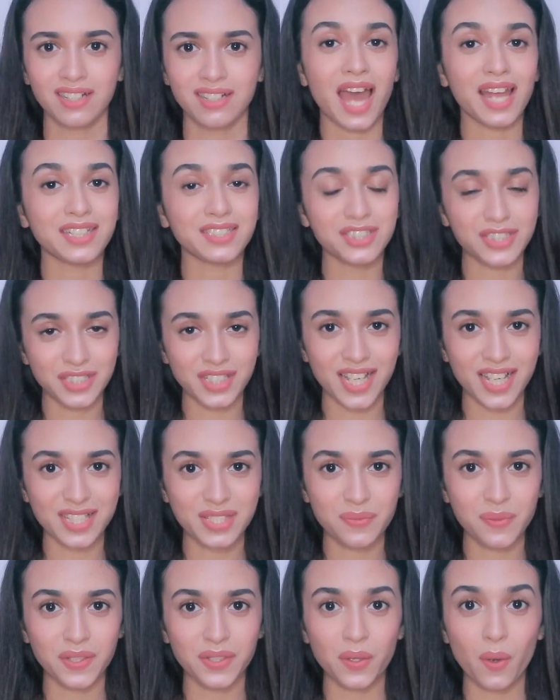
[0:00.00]
and in
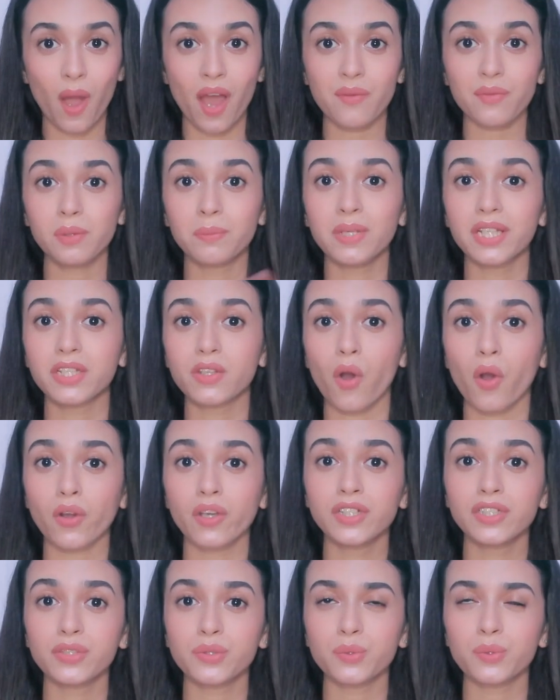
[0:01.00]
today's video I will be
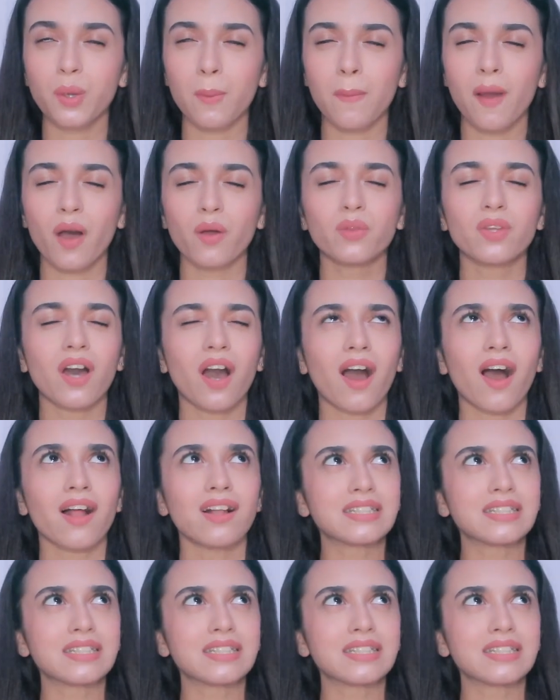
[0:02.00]
talking to you about the